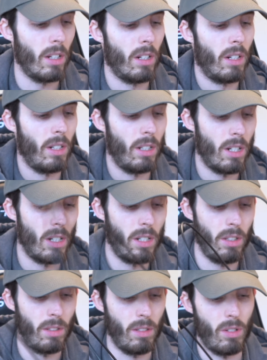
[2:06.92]
hard at
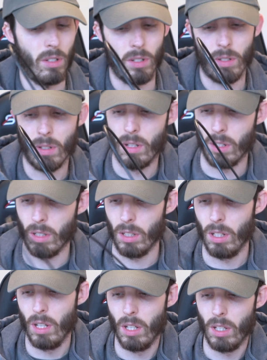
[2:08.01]
all. It's just,
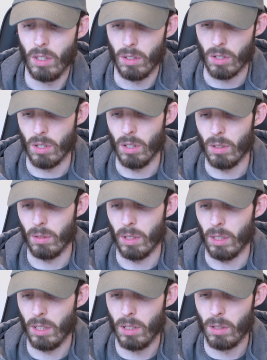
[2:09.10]
there's no
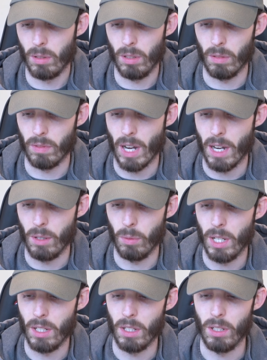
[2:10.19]
like defined
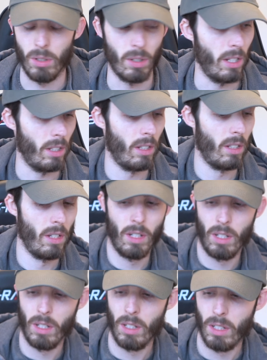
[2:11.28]
way to do it.
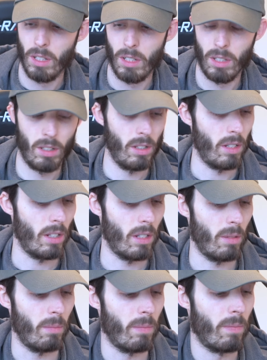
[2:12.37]

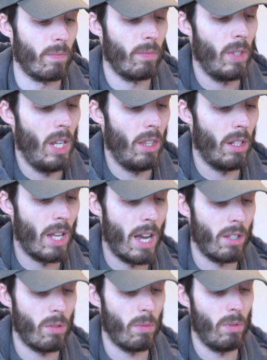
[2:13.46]
And the
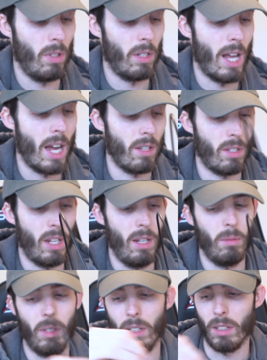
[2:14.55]
last
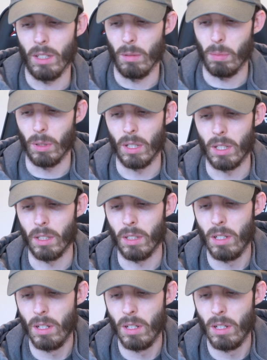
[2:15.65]
cabletor that you put on